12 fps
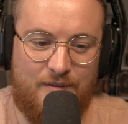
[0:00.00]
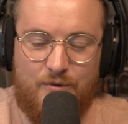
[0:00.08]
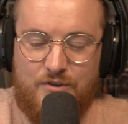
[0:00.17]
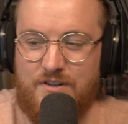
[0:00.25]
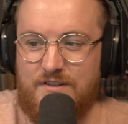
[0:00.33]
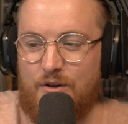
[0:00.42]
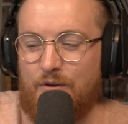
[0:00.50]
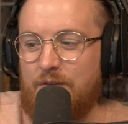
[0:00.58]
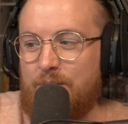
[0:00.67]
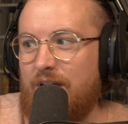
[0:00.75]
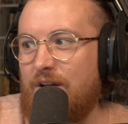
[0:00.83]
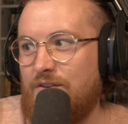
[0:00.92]
we should totally
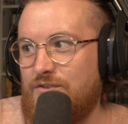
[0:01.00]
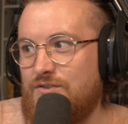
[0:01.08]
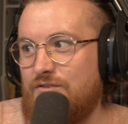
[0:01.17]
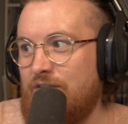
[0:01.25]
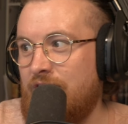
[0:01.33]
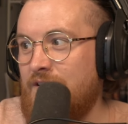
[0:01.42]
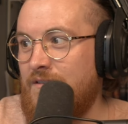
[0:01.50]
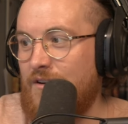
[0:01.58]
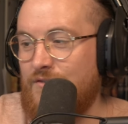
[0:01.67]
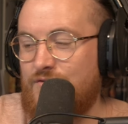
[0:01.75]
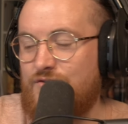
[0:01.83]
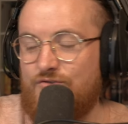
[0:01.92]
play it on screen,
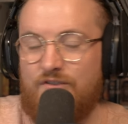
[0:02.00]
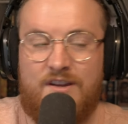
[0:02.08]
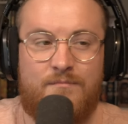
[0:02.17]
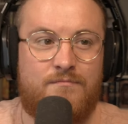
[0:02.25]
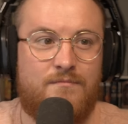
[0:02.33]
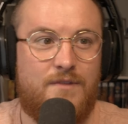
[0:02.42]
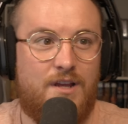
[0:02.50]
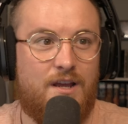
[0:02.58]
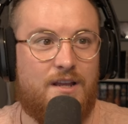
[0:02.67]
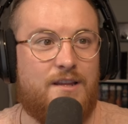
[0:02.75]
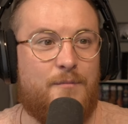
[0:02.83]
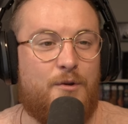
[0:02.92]
on stream.
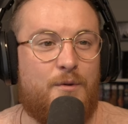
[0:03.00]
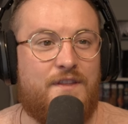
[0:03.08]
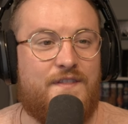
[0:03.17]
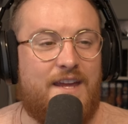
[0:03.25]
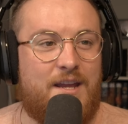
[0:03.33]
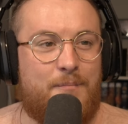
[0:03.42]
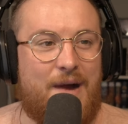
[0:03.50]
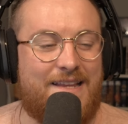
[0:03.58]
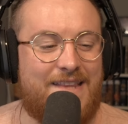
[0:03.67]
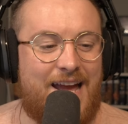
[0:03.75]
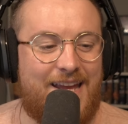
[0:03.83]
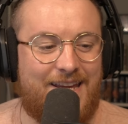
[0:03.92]
Let me know what you think by
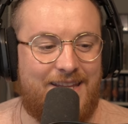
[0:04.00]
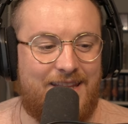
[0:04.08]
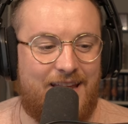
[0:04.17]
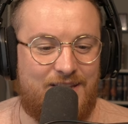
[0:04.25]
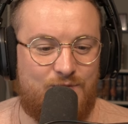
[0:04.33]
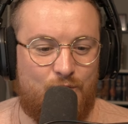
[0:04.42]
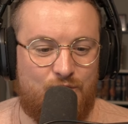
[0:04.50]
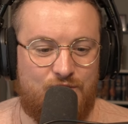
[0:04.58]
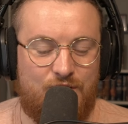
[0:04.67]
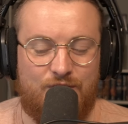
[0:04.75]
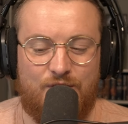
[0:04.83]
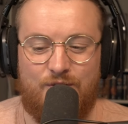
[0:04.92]
liking this. We'll
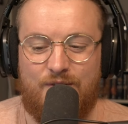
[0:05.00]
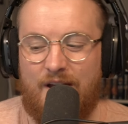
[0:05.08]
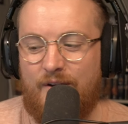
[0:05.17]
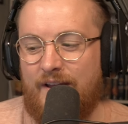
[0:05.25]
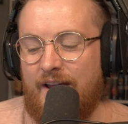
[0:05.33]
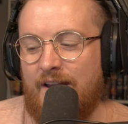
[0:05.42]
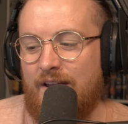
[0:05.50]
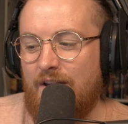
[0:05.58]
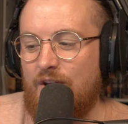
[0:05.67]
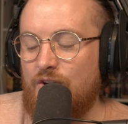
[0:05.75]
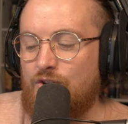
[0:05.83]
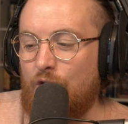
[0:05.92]
certainly do that, okay?
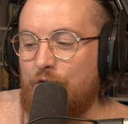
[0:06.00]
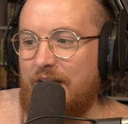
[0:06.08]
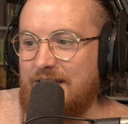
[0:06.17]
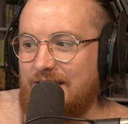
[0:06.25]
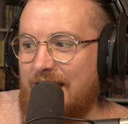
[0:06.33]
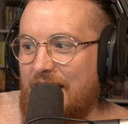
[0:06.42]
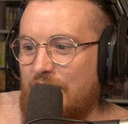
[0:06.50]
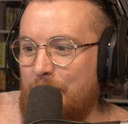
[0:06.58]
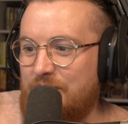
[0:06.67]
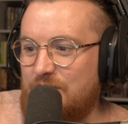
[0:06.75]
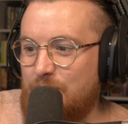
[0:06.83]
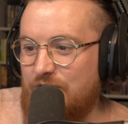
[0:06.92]
Don't forget to like,
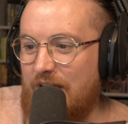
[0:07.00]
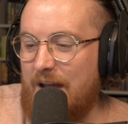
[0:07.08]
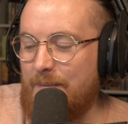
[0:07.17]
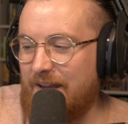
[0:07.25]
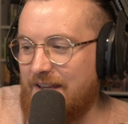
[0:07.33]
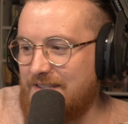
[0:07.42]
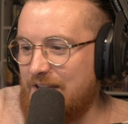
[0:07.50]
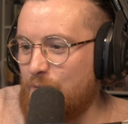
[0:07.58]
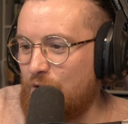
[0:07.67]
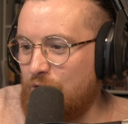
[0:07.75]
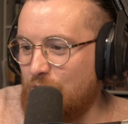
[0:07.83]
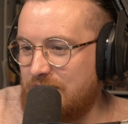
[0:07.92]
comment, subscribe. Like I said, we're
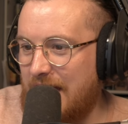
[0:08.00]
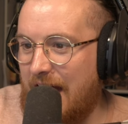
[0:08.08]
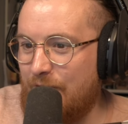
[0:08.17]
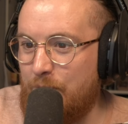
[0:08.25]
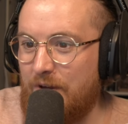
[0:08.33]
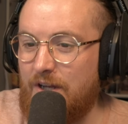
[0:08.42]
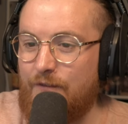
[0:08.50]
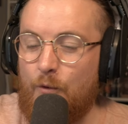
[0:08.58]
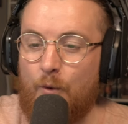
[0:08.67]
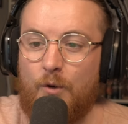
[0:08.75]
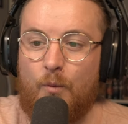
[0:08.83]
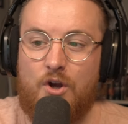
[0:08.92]
close to half a million. If you
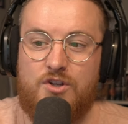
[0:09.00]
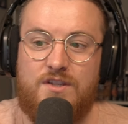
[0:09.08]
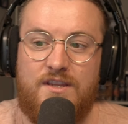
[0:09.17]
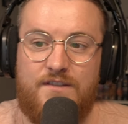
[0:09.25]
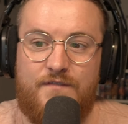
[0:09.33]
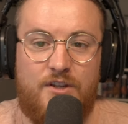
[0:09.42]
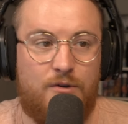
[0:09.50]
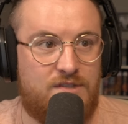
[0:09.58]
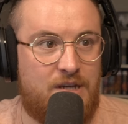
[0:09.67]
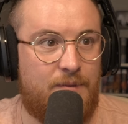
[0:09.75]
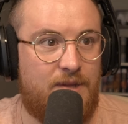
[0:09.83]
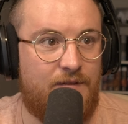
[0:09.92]
want to watch these videos,
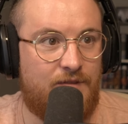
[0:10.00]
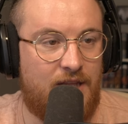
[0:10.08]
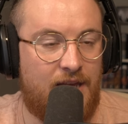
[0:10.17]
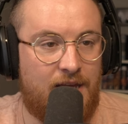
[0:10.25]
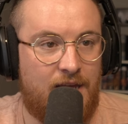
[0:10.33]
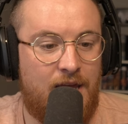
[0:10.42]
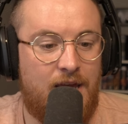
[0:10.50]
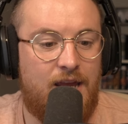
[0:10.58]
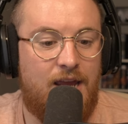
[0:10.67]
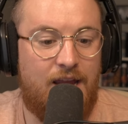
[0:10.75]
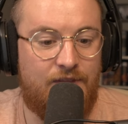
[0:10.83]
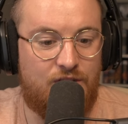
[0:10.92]
I will leave a link
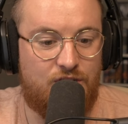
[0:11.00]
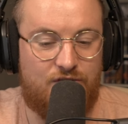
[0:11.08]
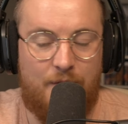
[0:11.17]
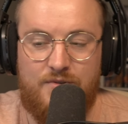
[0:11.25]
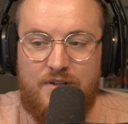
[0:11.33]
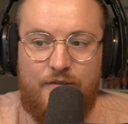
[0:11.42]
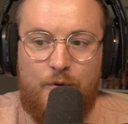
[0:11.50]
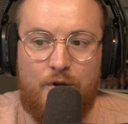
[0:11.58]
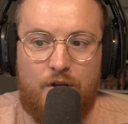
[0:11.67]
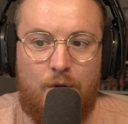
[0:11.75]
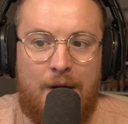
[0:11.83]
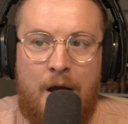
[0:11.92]
in the description. If you want
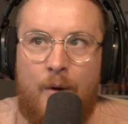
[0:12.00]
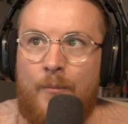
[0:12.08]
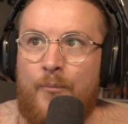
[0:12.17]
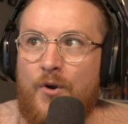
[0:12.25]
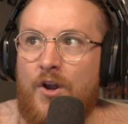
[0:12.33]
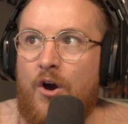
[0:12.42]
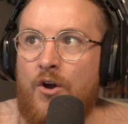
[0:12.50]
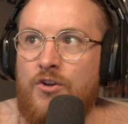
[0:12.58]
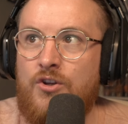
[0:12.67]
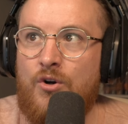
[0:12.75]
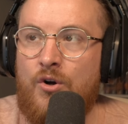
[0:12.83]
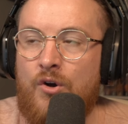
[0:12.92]
to go out and put it on
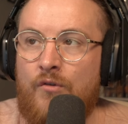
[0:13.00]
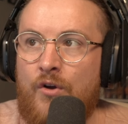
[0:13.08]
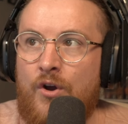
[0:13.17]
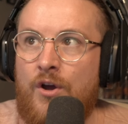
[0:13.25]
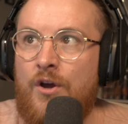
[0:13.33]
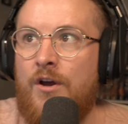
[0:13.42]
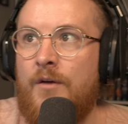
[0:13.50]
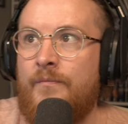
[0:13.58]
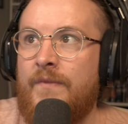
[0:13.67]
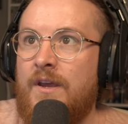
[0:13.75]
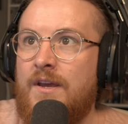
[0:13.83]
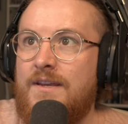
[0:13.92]
your um,
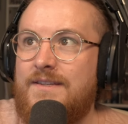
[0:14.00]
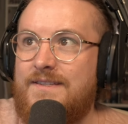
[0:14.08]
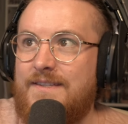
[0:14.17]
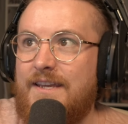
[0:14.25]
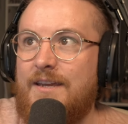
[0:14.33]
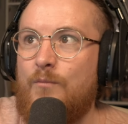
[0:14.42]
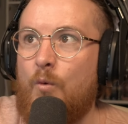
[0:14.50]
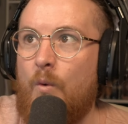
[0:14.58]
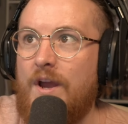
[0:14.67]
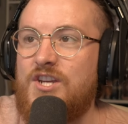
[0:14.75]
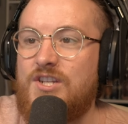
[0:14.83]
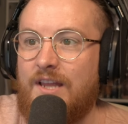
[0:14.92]
Steam
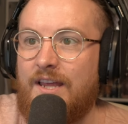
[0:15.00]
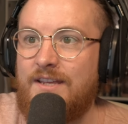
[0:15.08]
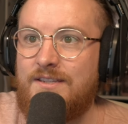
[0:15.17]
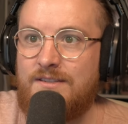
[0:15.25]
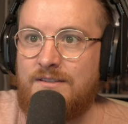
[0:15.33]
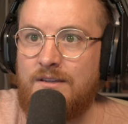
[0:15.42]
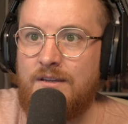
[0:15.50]
wish list,